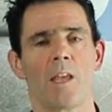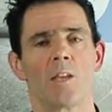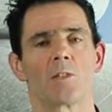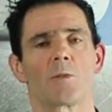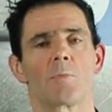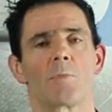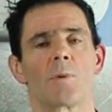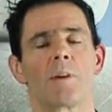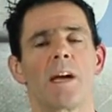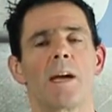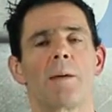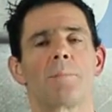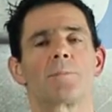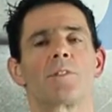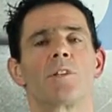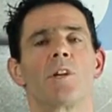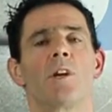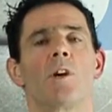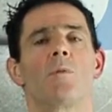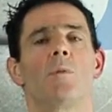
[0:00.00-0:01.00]
So
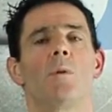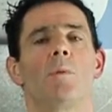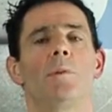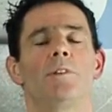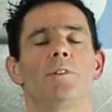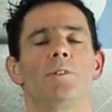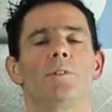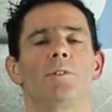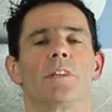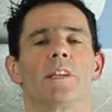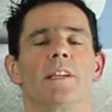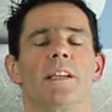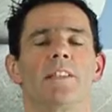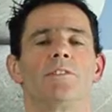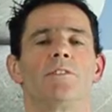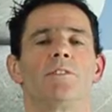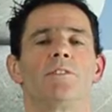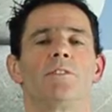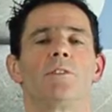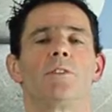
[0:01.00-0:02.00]
perhaps what we'll do is I'll
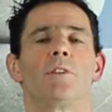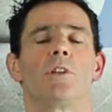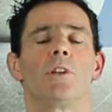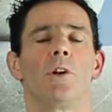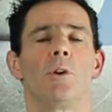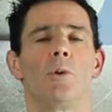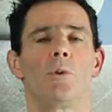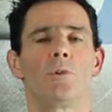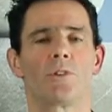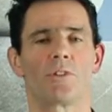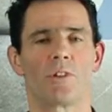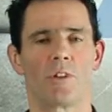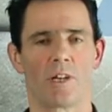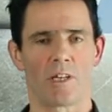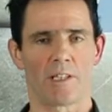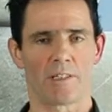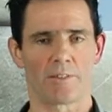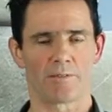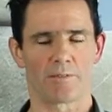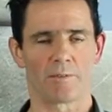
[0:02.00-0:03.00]
get you to close your
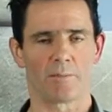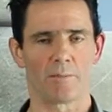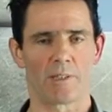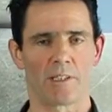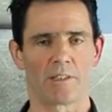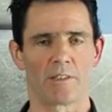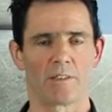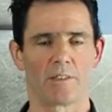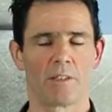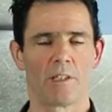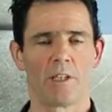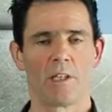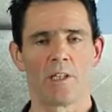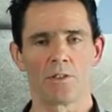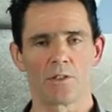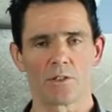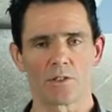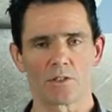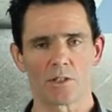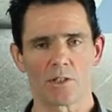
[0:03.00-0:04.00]
eyes for a minute.
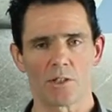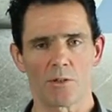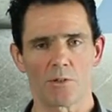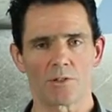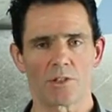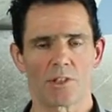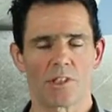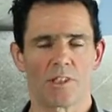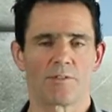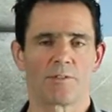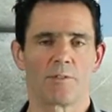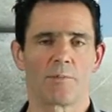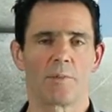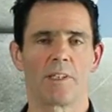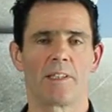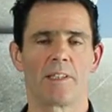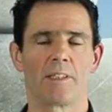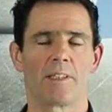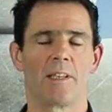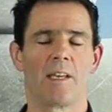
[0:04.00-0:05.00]
Just close your eyes for a
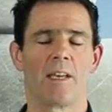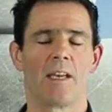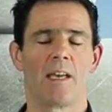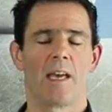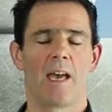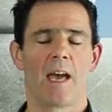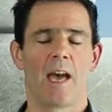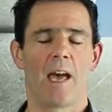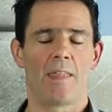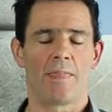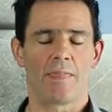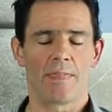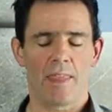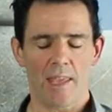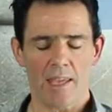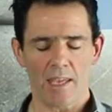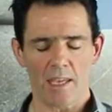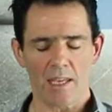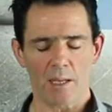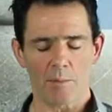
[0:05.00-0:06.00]
minute and
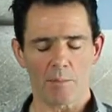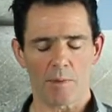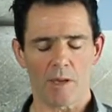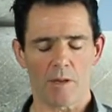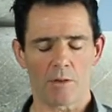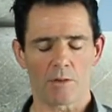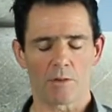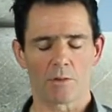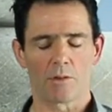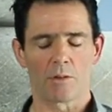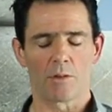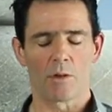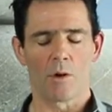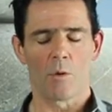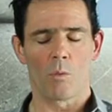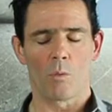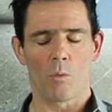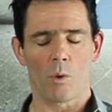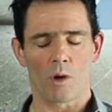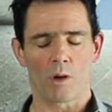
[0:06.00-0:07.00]
think about
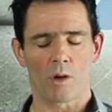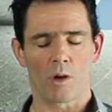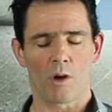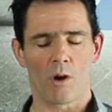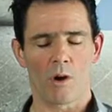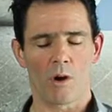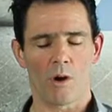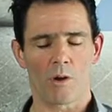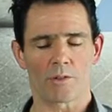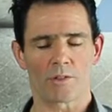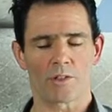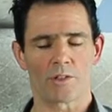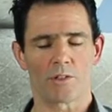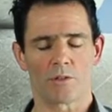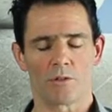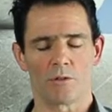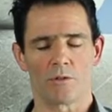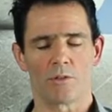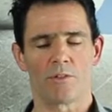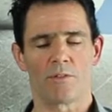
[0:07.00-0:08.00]
what causes
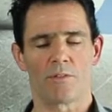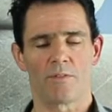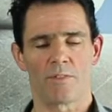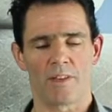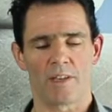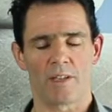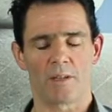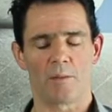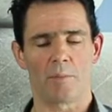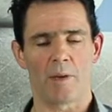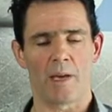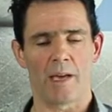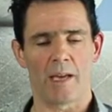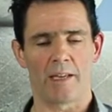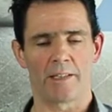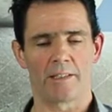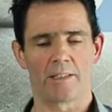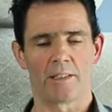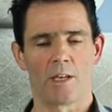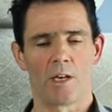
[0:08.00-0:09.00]
you to feel
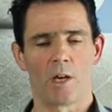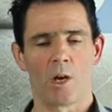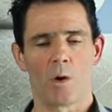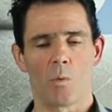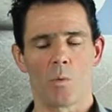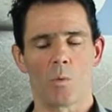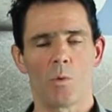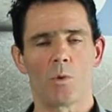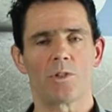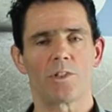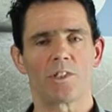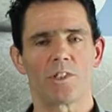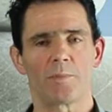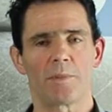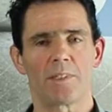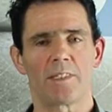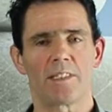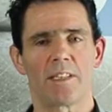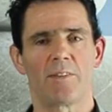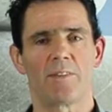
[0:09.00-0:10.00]
bad. One
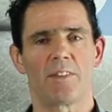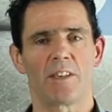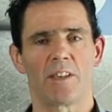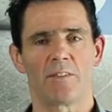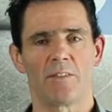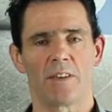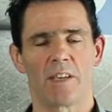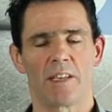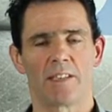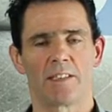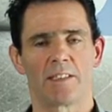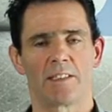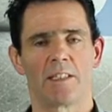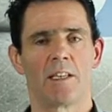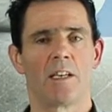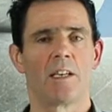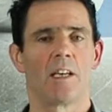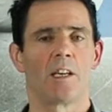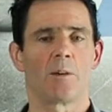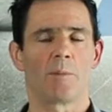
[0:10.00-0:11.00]
specific event.
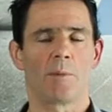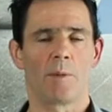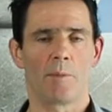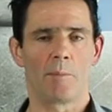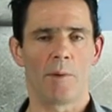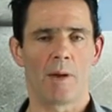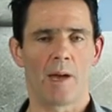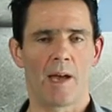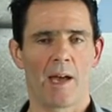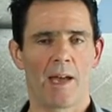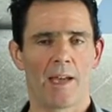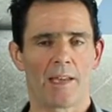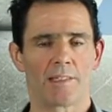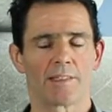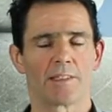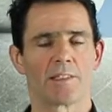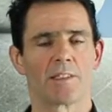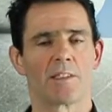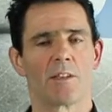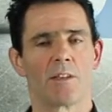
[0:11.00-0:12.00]
It could be
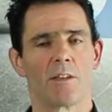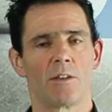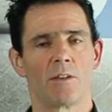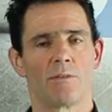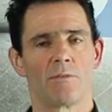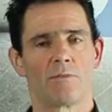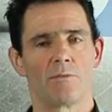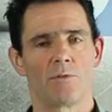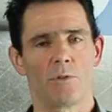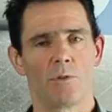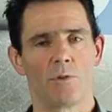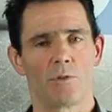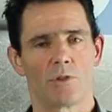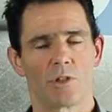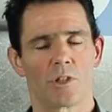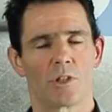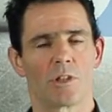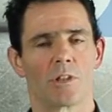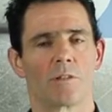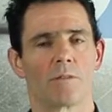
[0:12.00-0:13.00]
past,
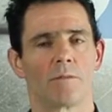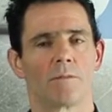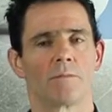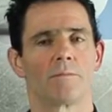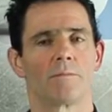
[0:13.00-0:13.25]
future,